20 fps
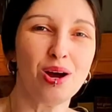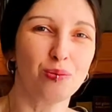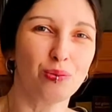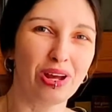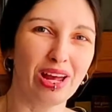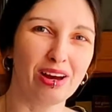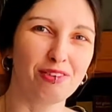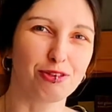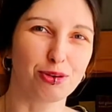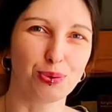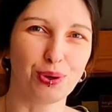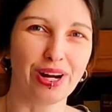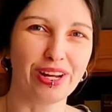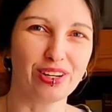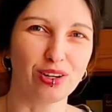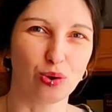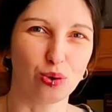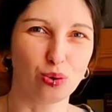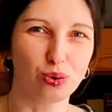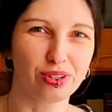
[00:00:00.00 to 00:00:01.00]
We have
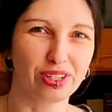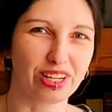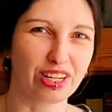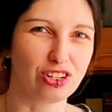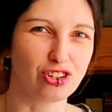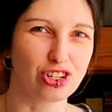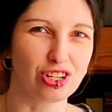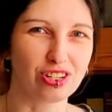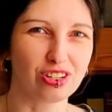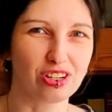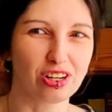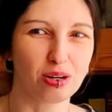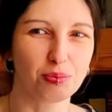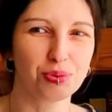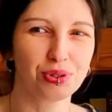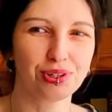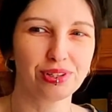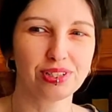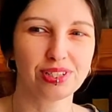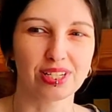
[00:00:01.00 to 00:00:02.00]
quite old kitchen
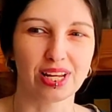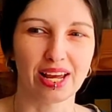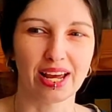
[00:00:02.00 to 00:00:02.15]
cupboards,